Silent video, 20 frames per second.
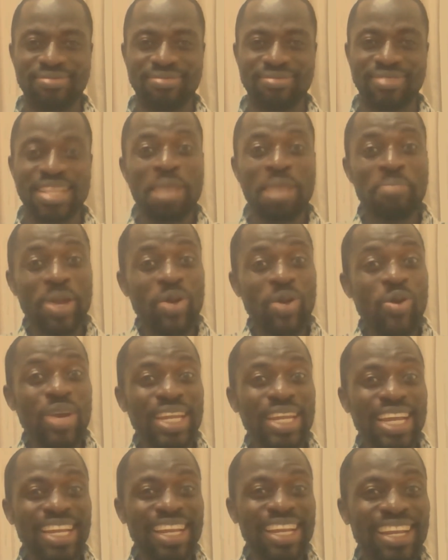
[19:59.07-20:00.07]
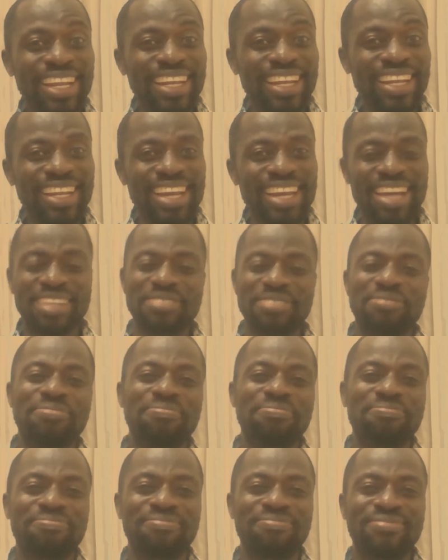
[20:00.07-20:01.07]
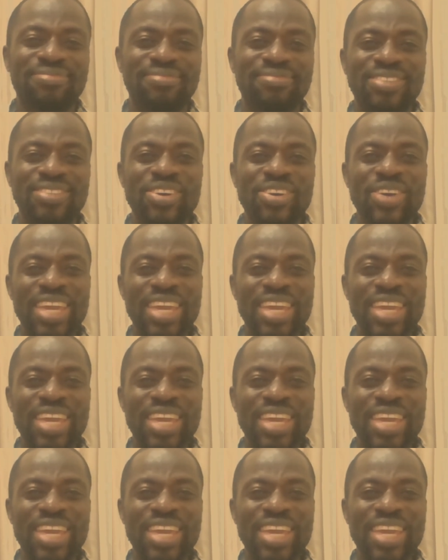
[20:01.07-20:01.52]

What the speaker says: Na me koda da da da.